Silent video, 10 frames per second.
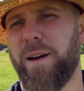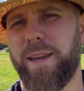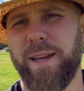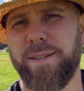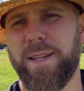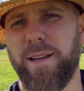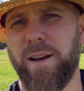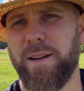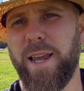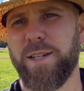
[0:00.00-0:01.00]
Again,
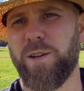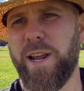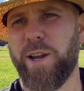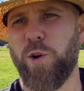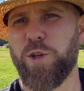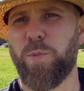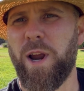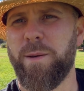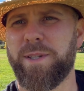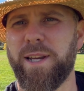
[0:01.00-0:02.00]
yesterday, Coach
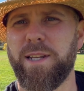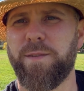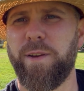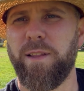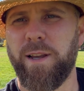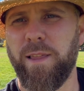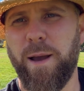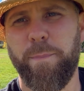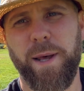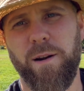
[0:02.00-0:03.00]
Prime said he's feeling a
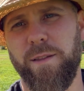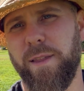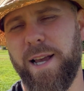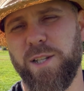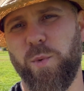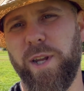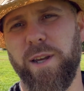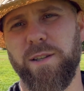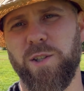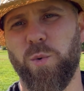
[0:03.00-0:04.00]
lot better than last
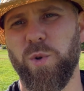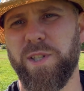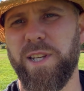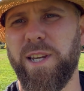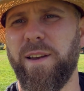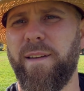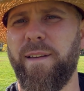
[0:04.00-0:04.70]
weekend, so we'll see.